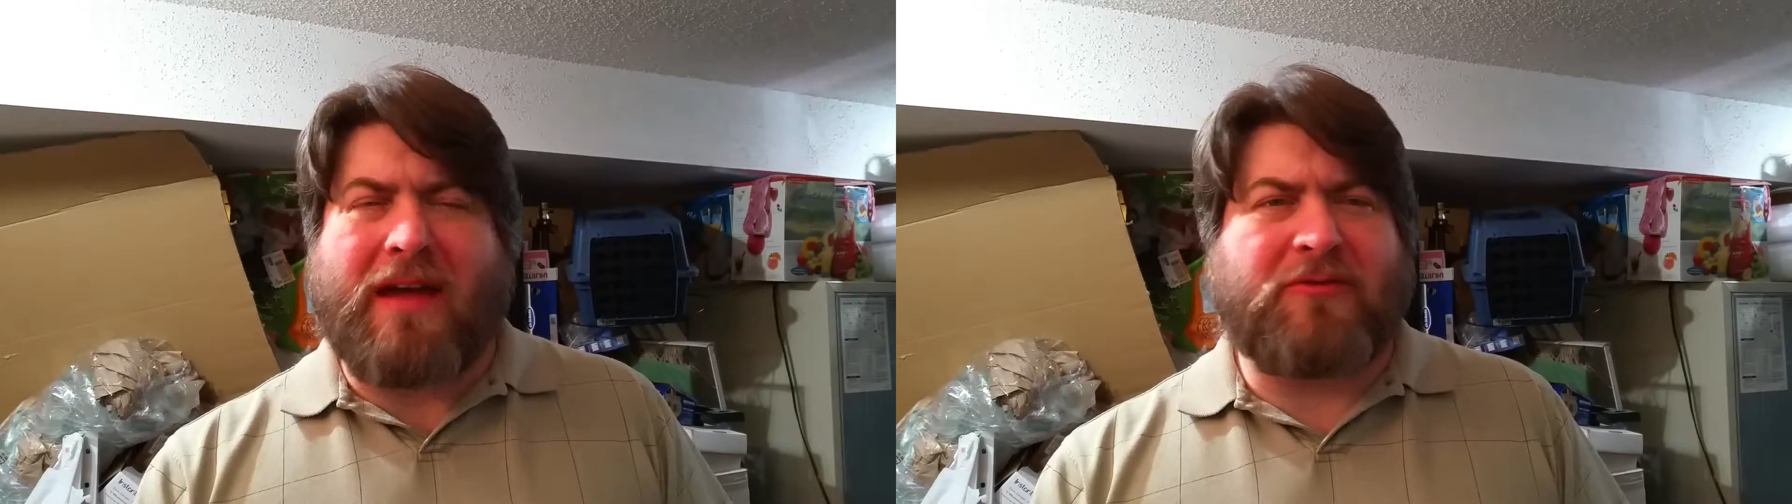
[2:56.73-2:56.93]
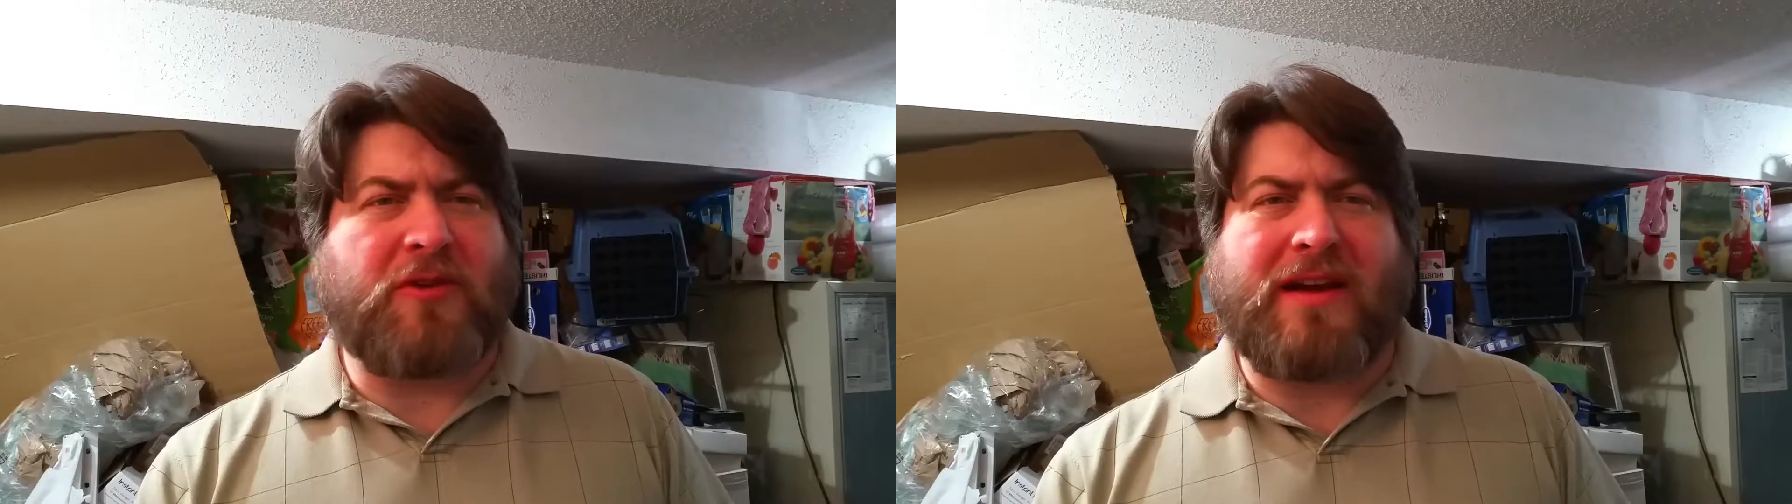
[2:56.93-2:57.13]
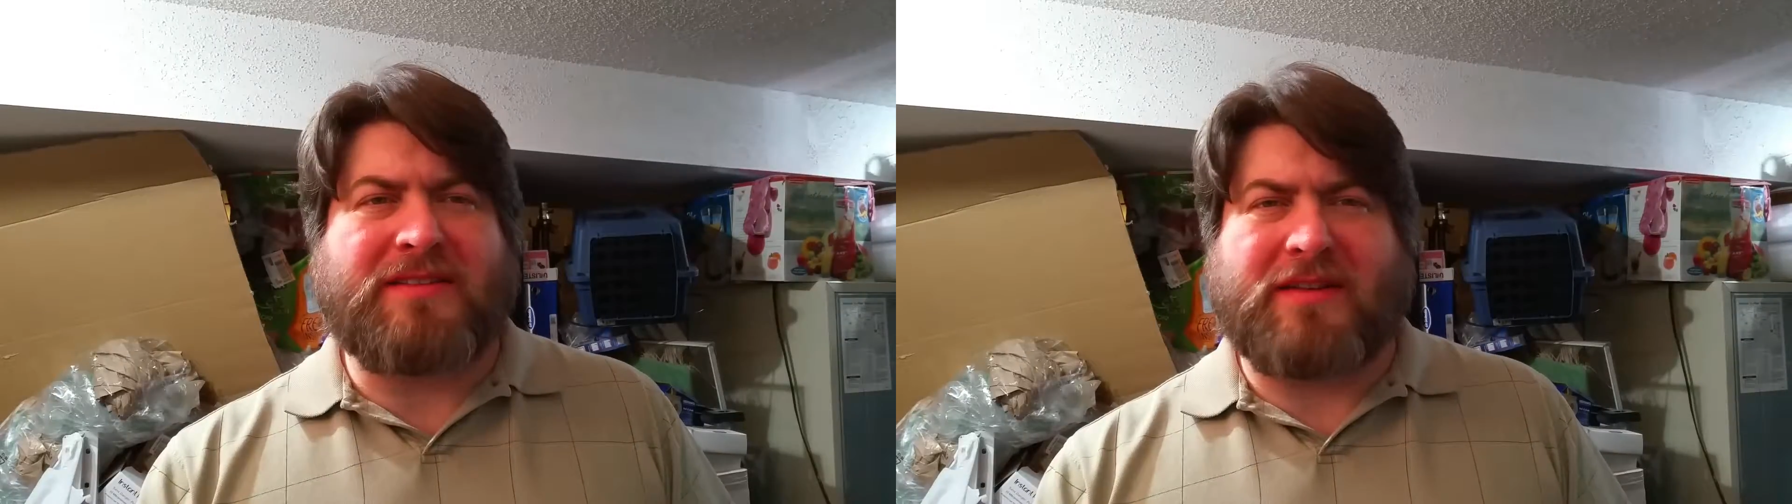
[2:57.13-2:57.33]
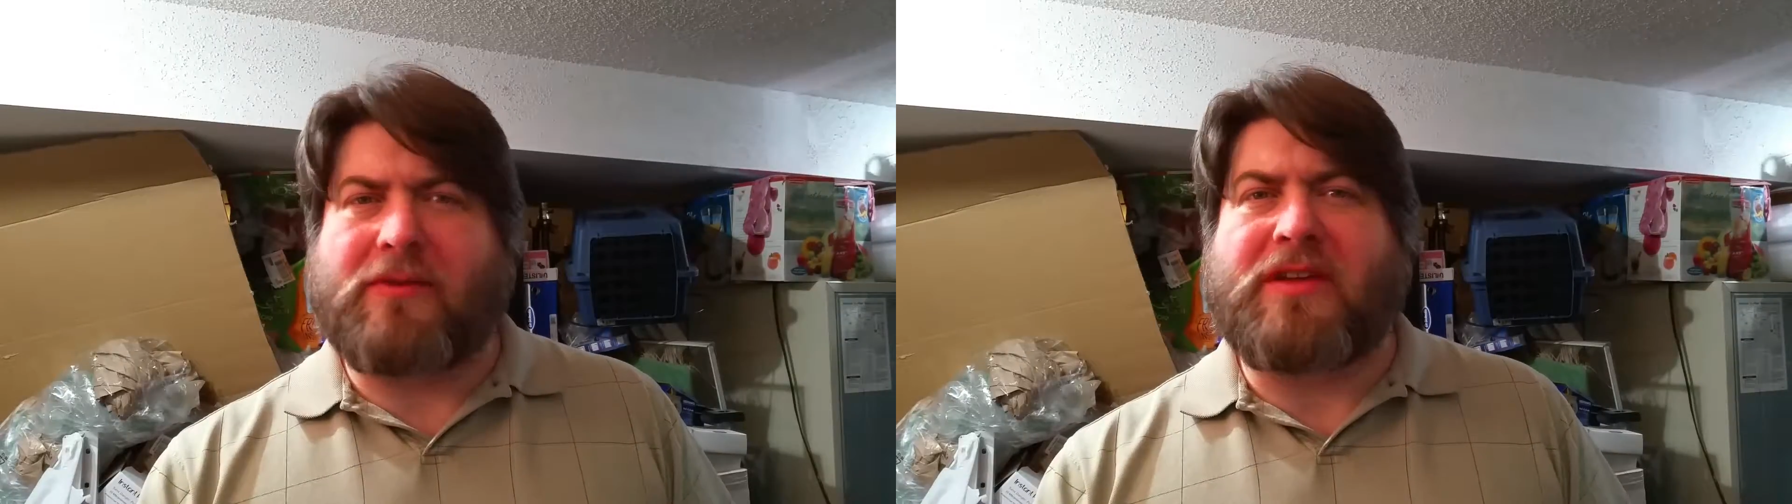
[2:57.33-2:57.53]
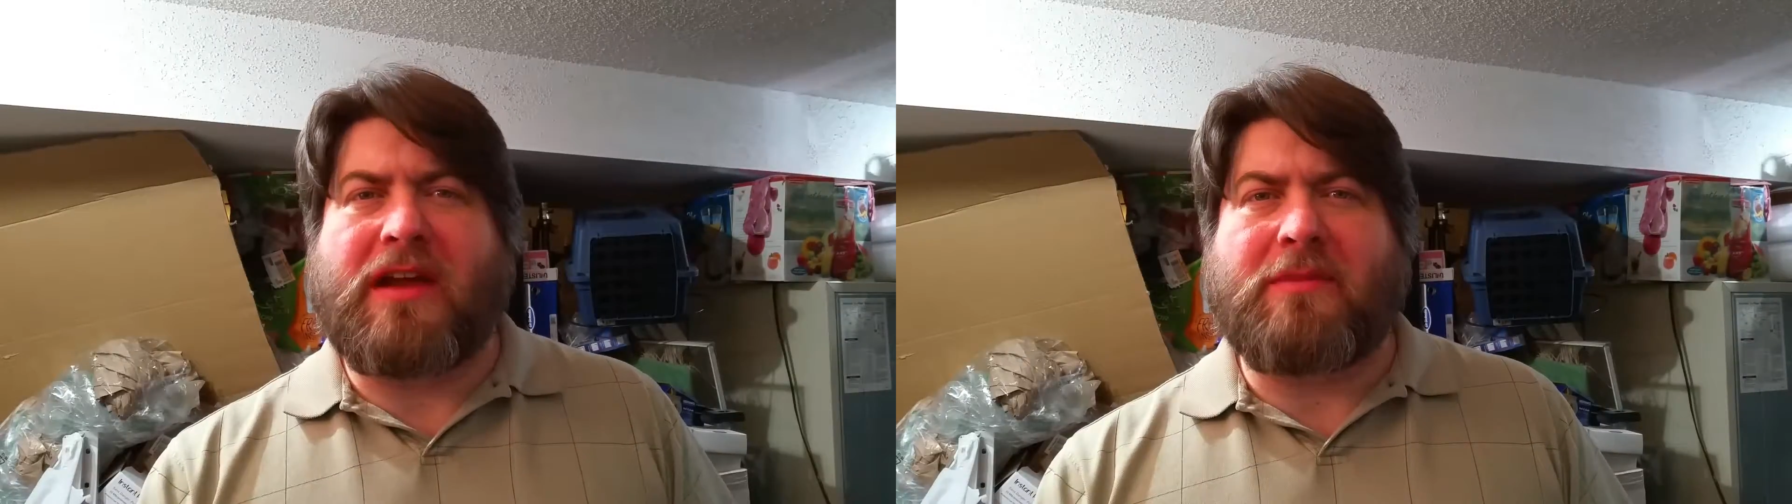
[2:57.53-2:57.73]
I've tried
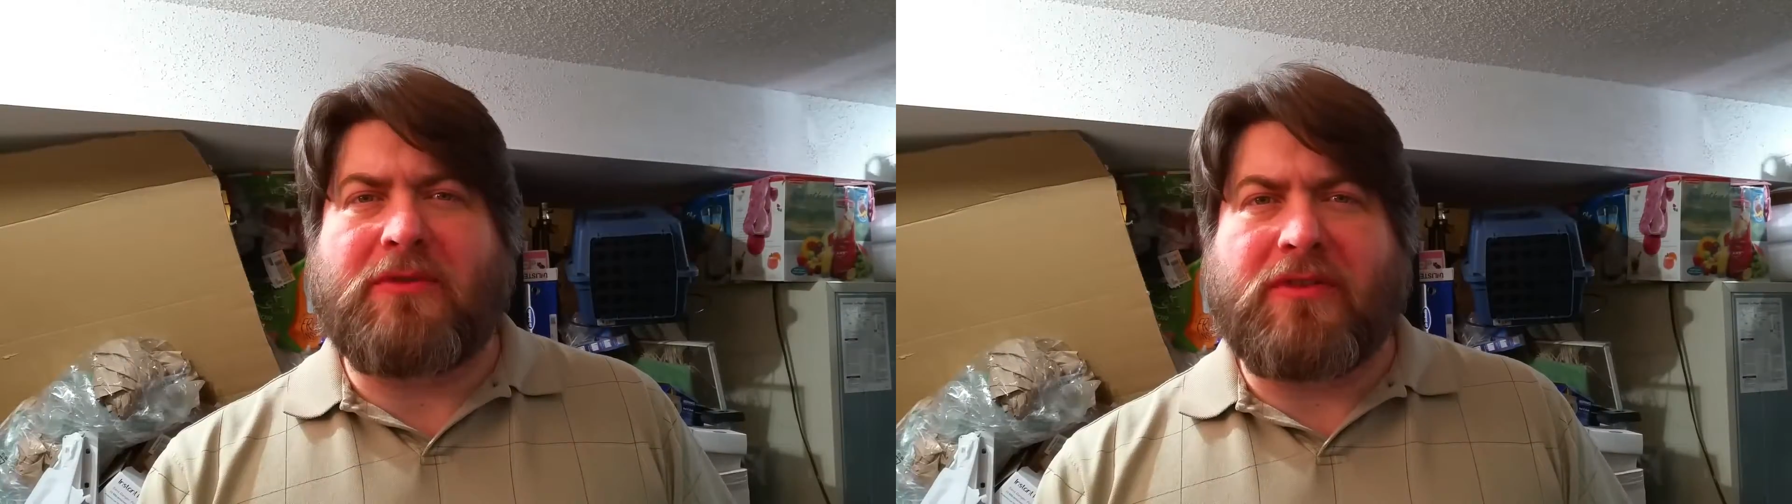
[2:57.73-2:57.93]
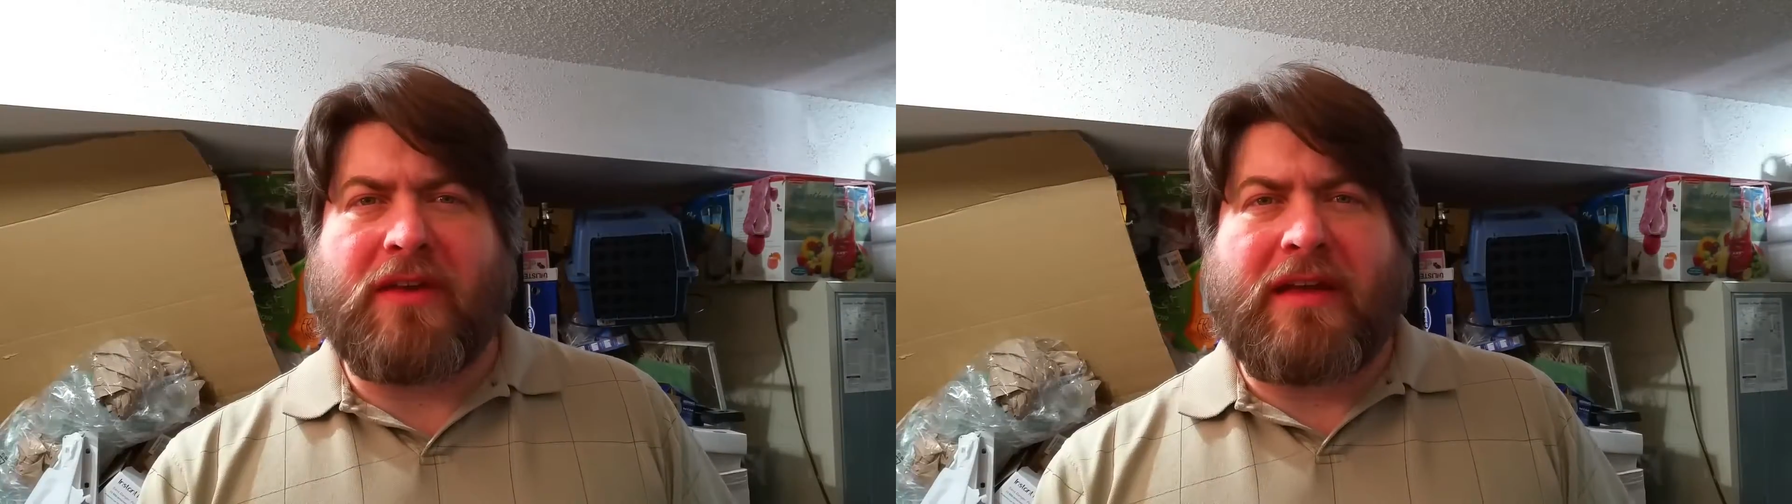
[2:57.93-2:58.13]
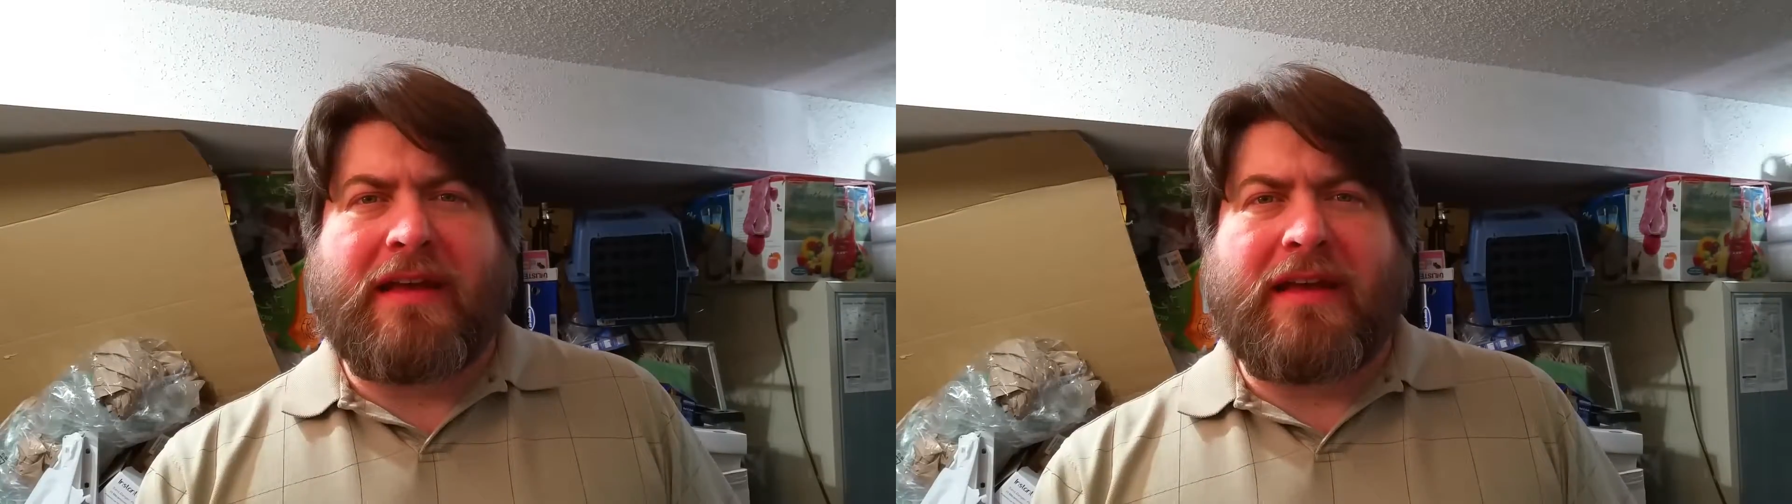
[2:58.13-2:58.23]
several times